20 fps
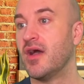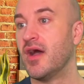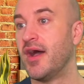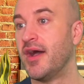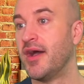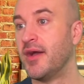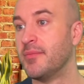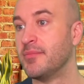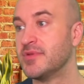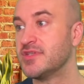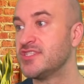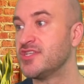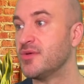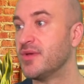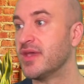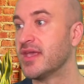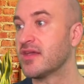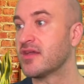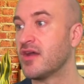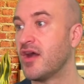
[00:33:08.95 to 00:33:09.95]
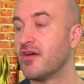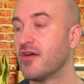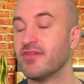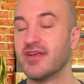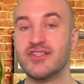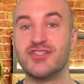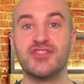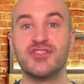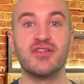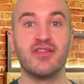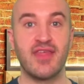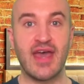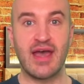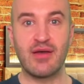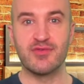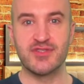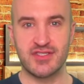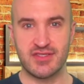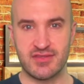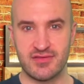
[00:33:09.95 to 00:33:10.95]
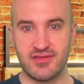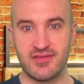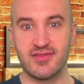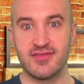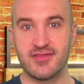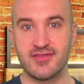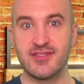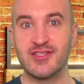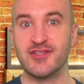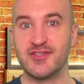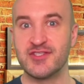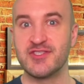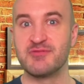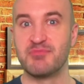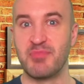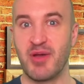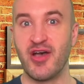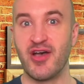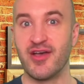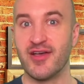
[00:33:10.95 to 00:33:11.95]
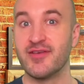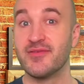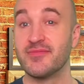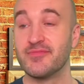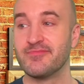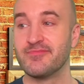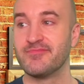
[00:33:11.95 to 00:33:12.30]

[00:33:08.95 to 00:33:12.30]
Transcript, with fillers: To encourage. That was to spur.